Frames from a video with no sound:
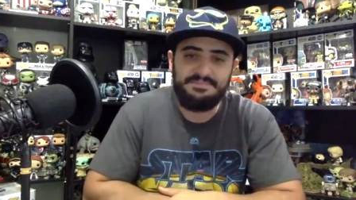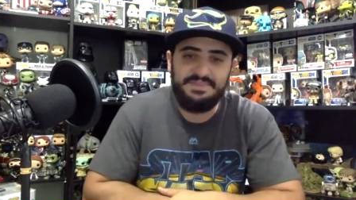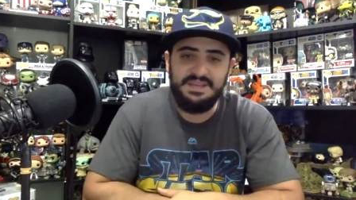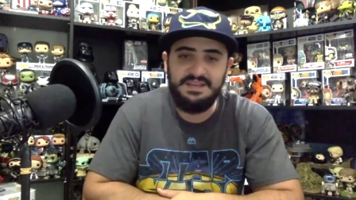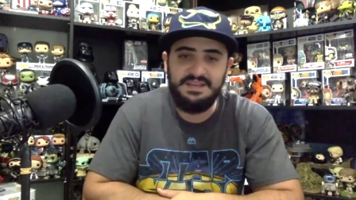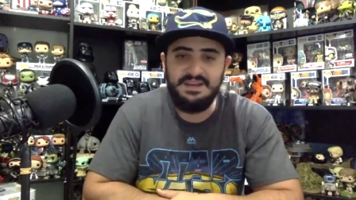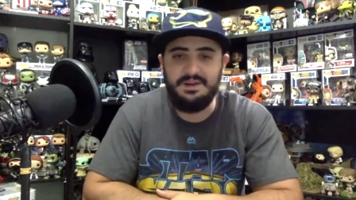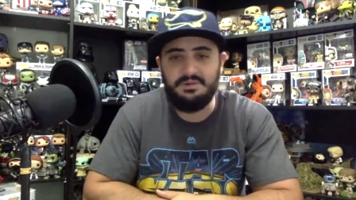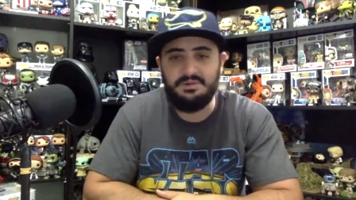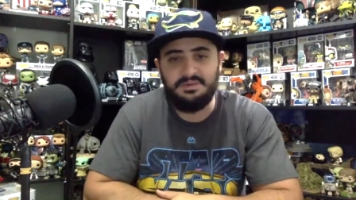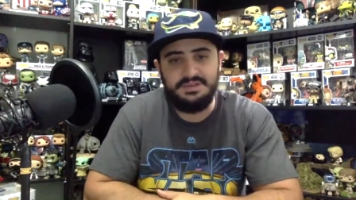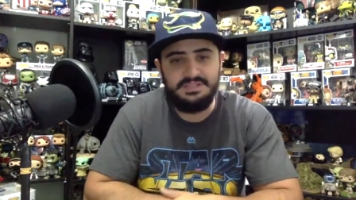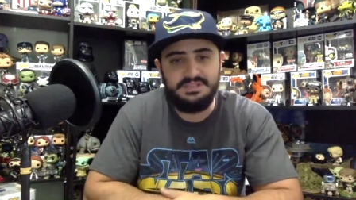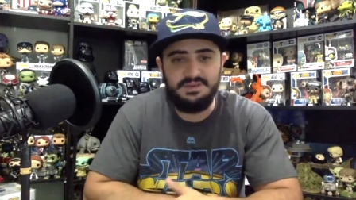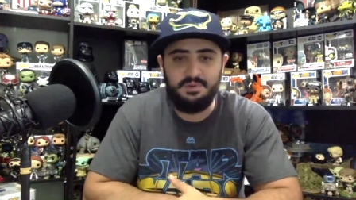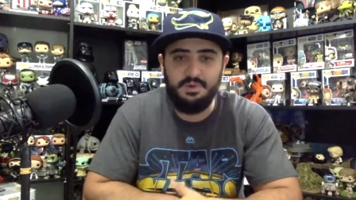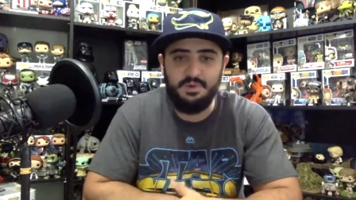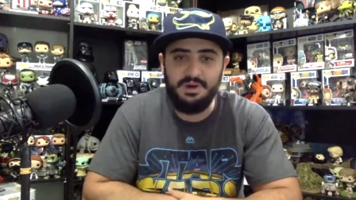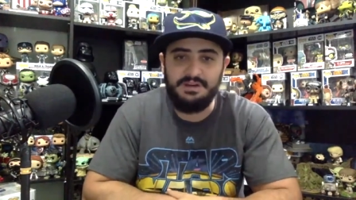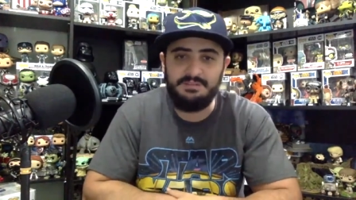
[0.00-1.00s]
you know, it's
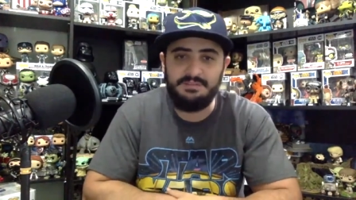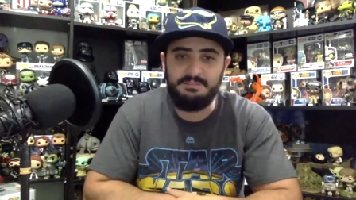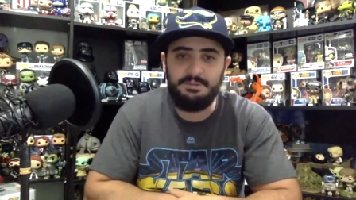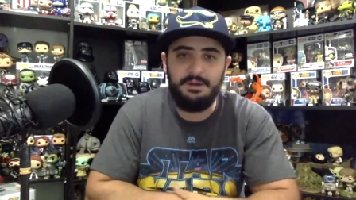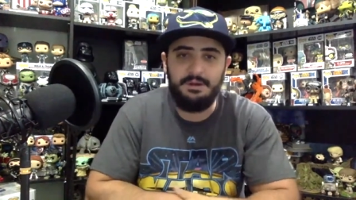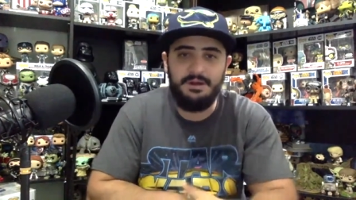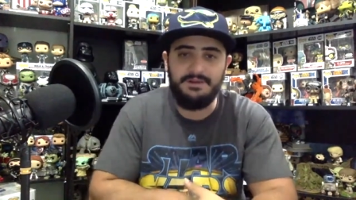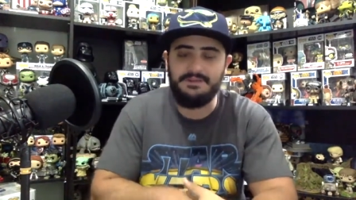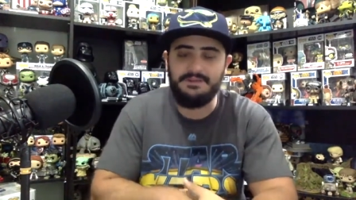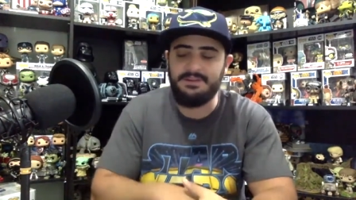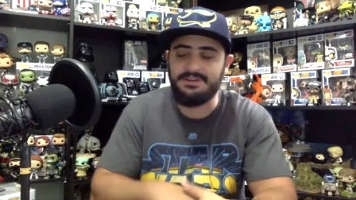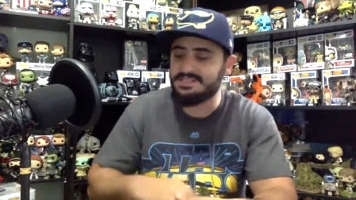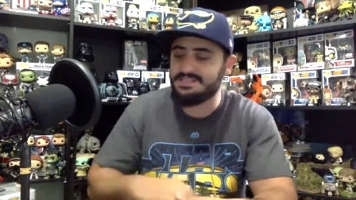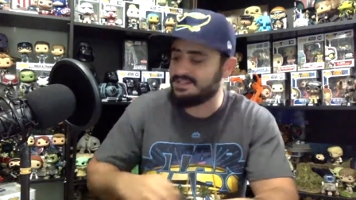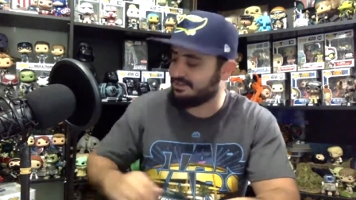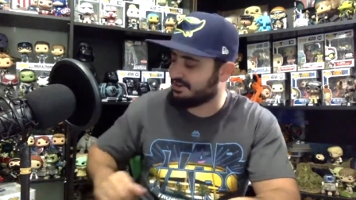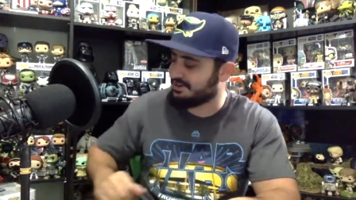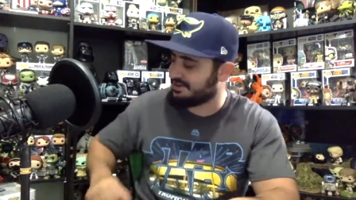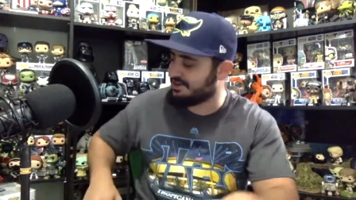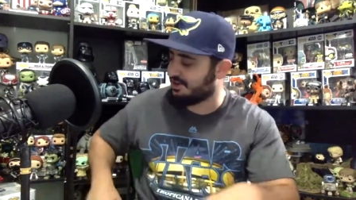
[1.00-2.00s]
a work in progress
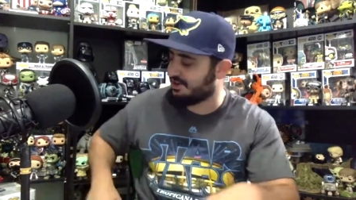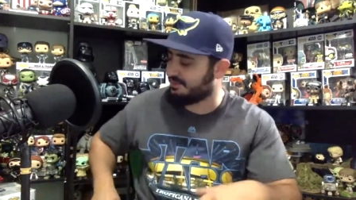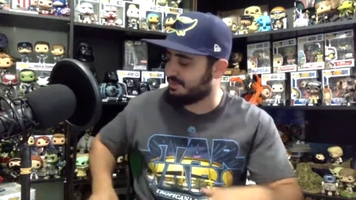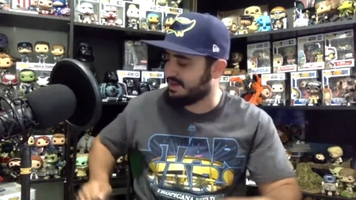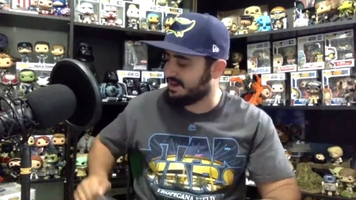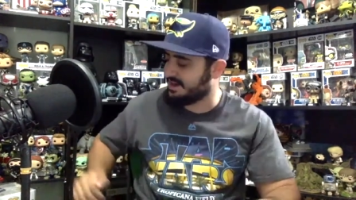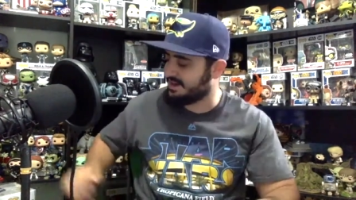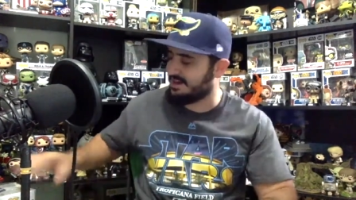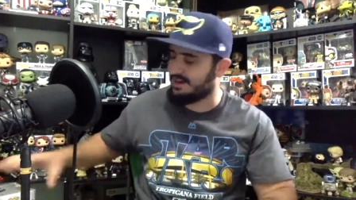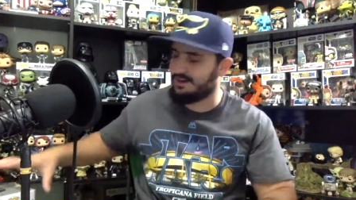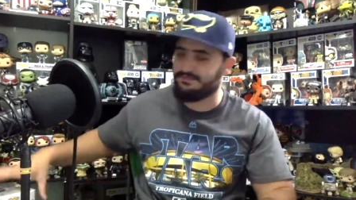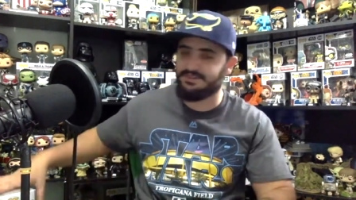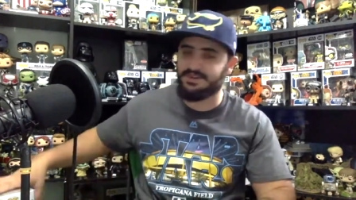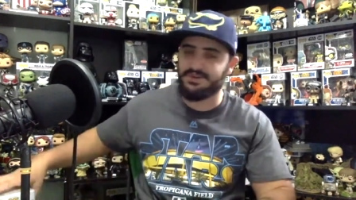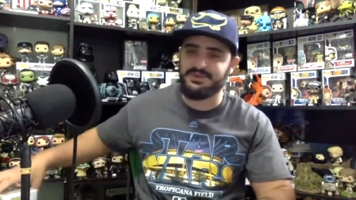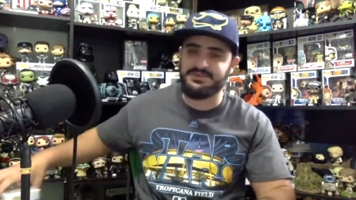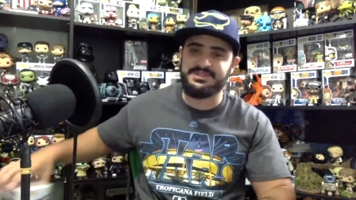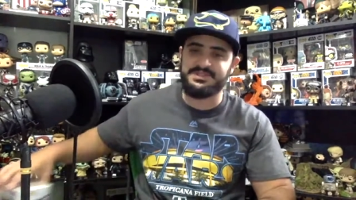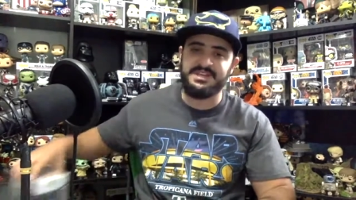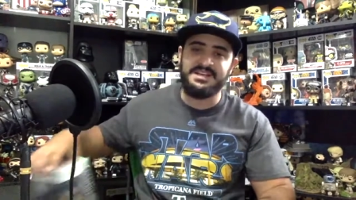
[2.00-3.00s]
here at Carbonite
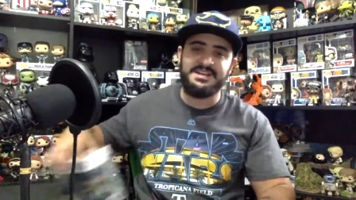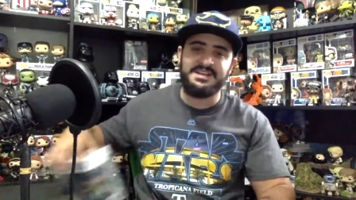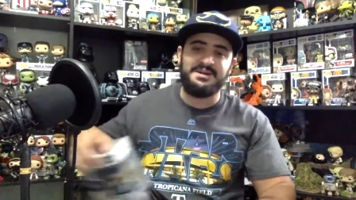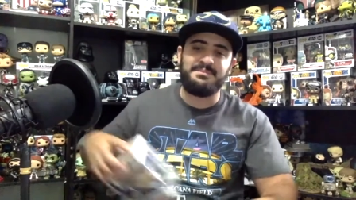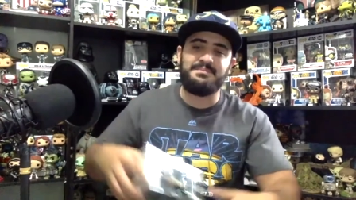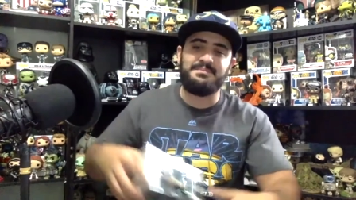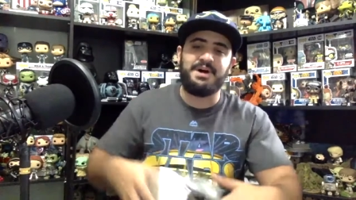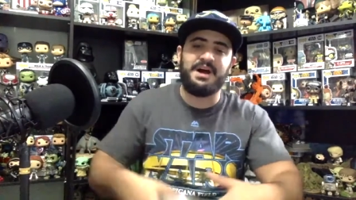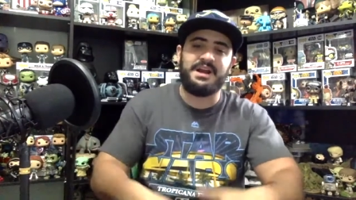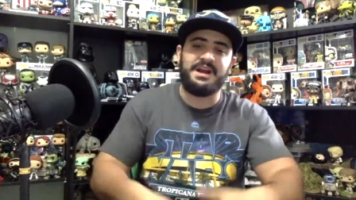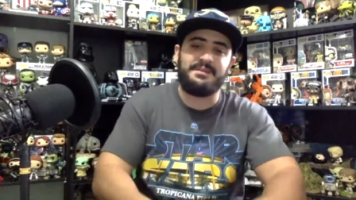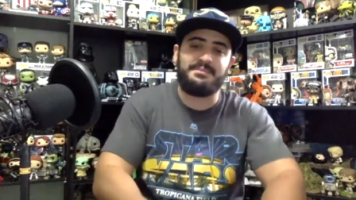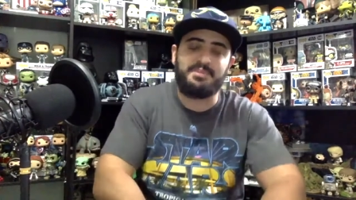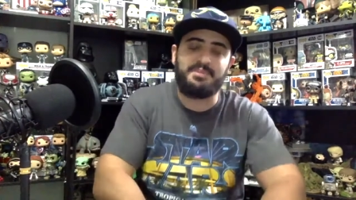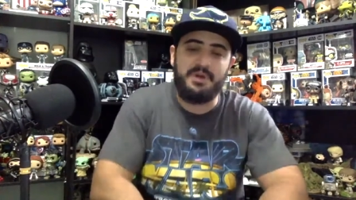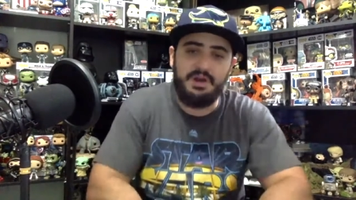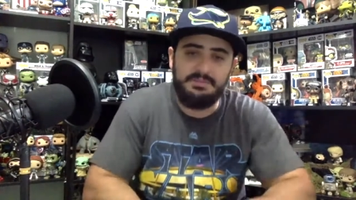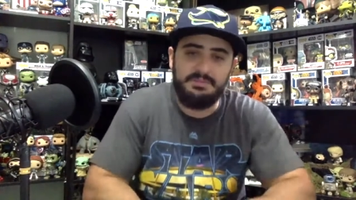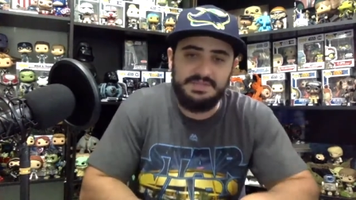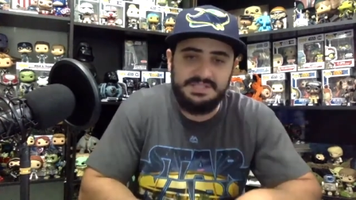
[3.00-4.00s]
Convos but I
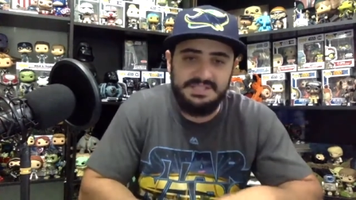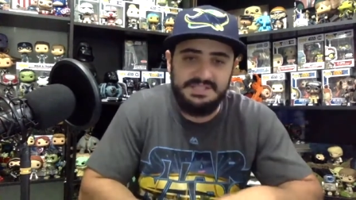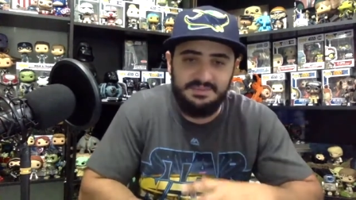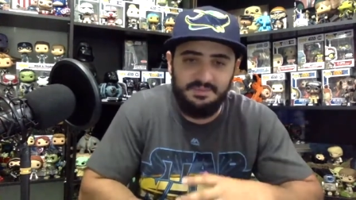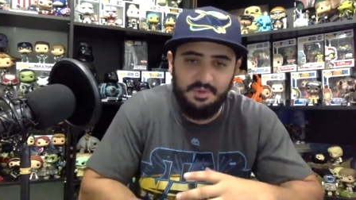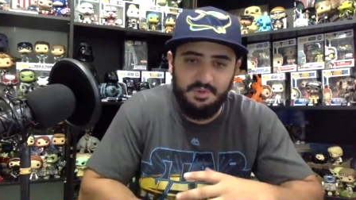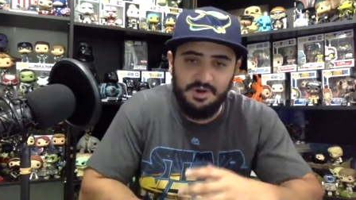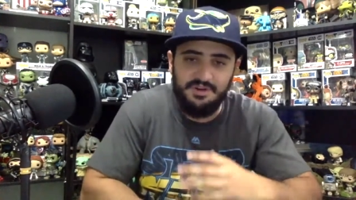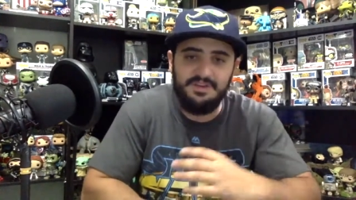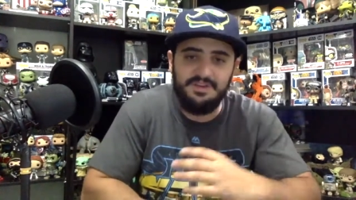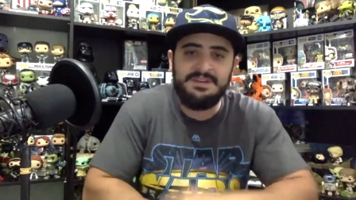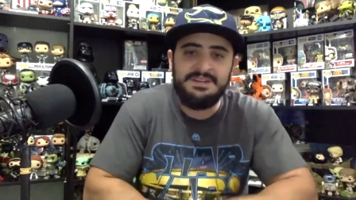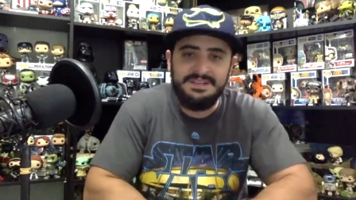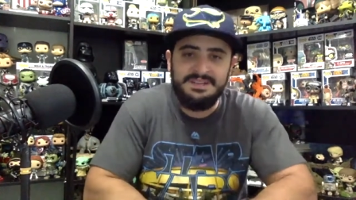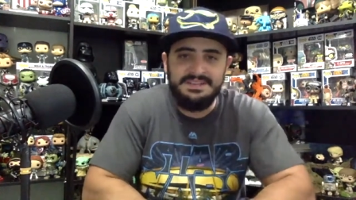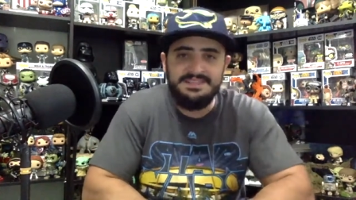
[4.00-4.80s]
promise it will.